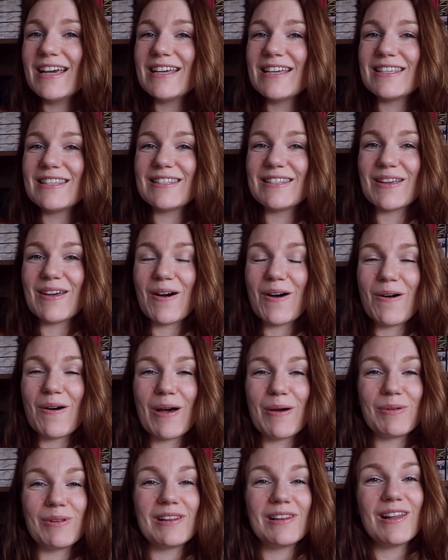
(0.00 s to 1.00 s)
So
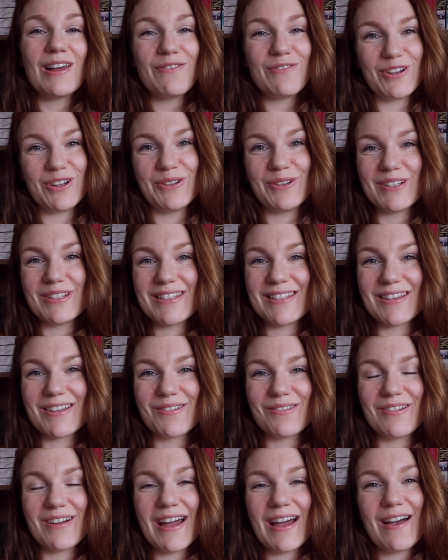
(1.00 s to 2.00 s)
I would love for you to stick
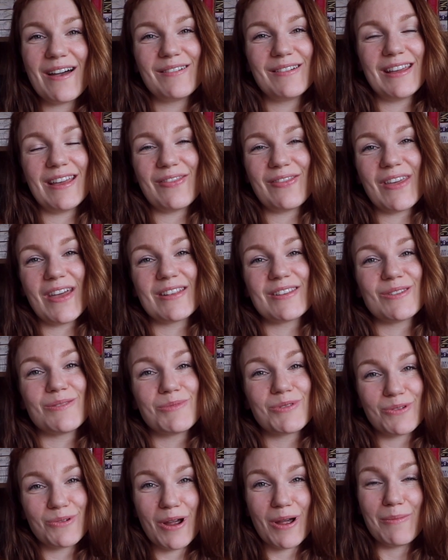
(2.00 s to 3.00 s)
around, hit that
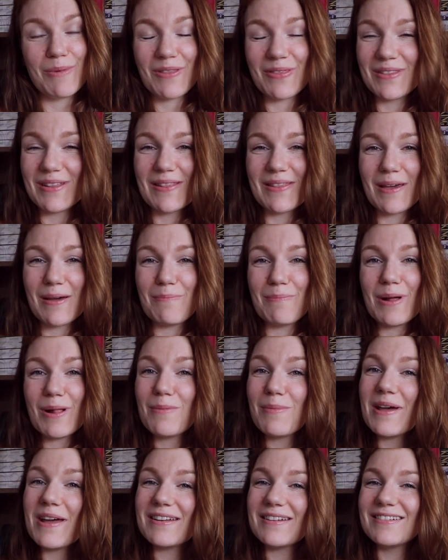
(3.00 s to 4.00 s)
subscribe button and that bell
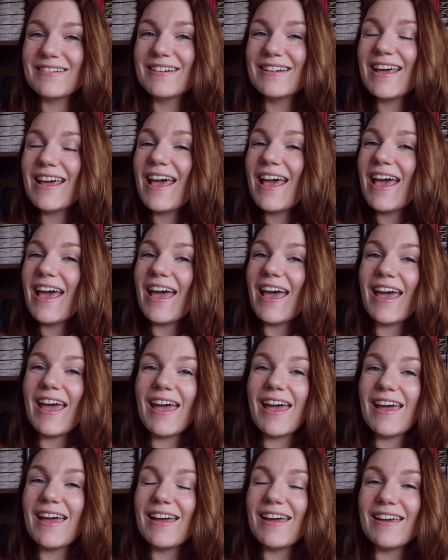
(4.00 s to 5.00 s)
button,
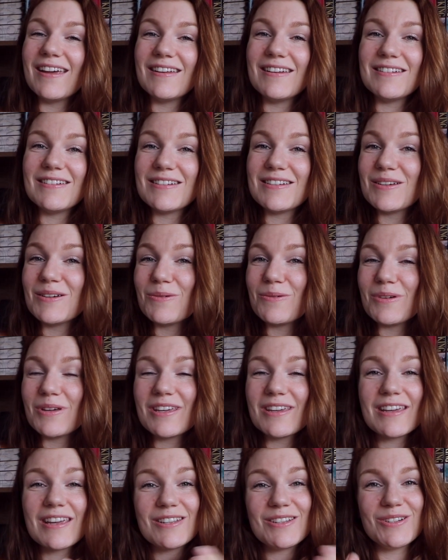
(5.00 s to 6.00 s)
and we
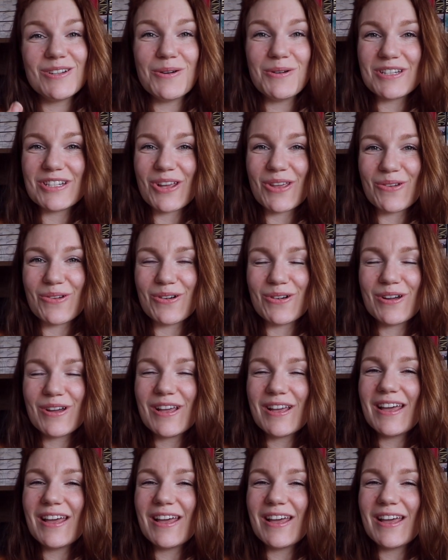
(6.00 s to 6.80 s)
can get to know each other.